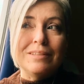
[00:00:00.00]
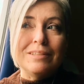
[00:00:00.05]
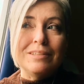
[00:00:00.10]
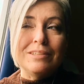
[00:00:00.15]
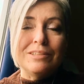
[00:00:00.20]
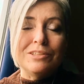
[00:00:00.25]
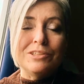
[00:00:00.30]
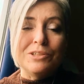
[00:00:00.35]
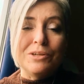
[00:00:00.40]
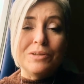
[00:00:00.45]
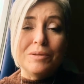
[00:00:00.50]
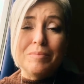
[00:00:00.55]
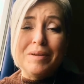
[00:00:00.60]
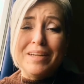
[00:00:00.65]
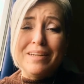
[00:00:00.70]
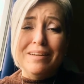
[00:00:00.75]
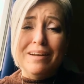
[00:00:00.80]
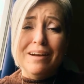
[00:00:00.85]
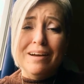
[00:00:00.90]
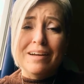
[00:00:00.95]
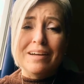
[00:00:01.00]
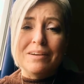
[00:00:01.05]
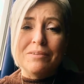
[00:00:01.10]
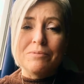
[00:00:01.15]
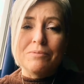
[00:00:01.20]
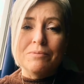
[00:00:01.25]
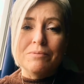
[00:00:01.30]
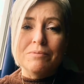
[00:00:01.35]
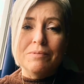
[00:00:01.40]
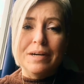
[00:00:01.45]
she only made 9.
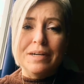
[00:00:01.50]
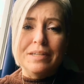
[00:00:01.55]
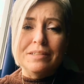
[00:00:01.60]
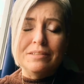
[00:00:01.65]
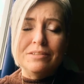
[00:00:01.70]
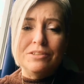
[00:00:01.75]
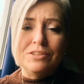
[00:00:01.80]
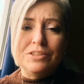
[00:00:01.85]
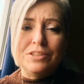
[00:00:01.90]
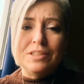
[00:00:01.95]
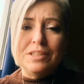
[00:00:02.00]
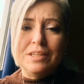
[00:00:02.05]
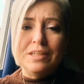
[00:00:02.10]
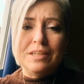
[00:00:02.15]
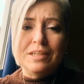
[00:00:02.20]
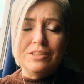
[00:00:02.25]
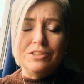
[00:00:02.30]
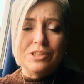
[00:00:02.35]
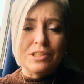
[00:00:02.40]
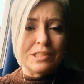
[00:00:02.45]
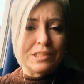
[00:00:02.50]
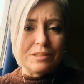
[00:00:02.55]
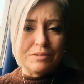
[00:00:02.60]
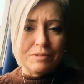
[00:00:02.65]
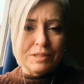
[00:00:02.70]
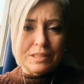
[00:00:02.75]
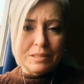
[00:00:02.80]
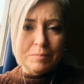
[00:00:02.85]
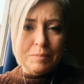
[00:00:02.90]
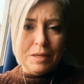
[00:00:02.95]
Why doesn't she adjust the
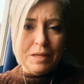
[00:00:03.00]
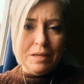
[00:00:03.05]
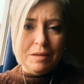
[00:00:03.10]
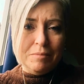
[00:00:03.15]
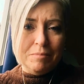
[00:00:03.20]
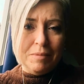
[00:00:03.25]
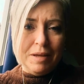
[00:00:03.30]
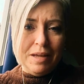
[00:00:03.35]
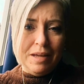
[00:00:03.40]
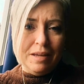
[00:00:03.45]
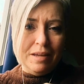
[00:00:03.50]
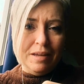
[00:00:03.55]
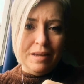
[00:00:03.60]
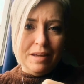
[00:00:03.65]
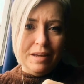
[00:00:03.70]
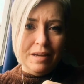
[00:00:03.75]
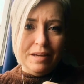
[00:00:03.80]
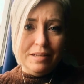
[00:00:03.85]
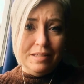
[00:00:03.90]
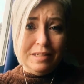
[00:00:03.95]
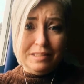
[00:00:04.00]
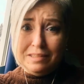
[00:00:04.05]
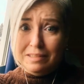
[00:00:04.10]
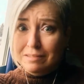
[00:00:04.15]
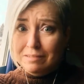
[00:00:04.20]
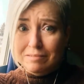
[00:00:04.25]
recipe and make a dozen?